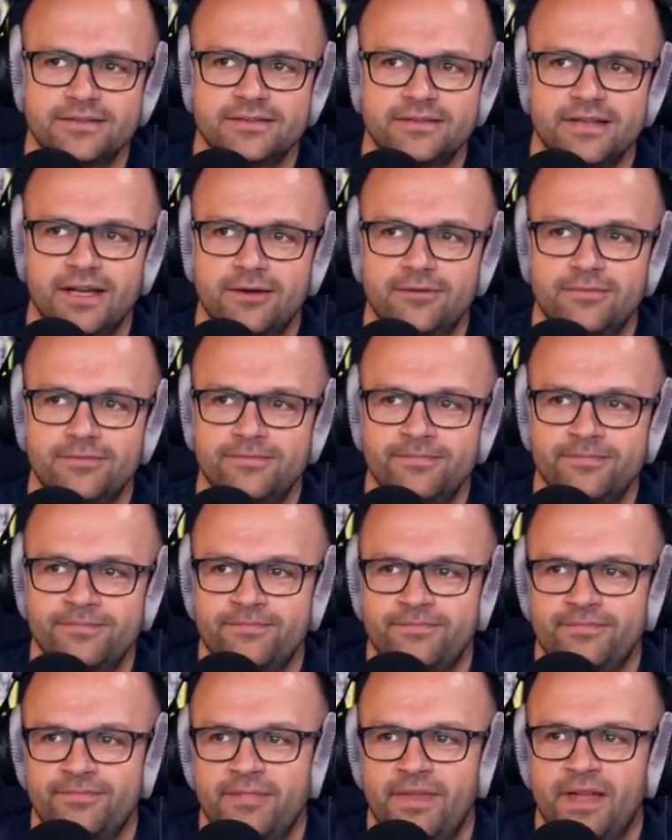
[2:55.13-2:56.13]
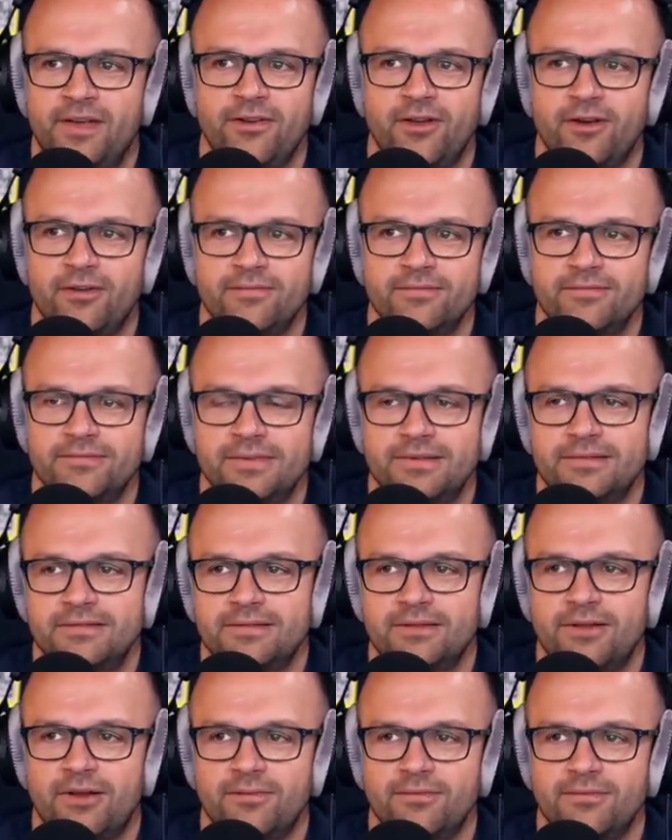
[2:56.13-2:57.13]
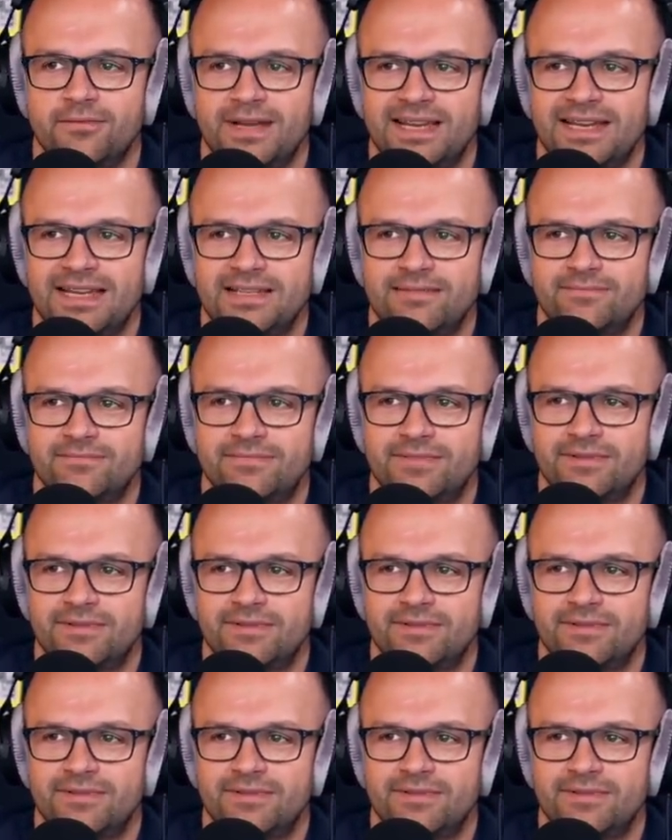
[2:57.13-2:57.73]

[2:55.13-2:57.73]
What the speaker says: No? And not really...